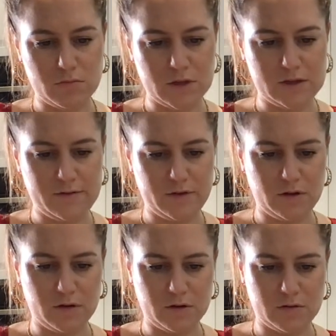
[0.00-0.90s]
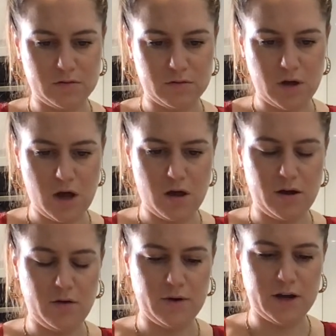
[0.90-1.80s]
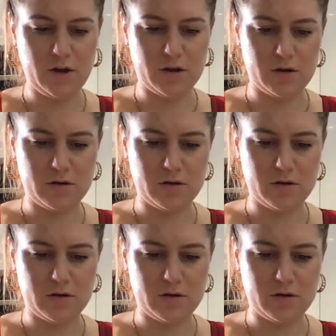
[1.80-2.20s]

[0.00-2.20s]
have a look. Oh no, we're good.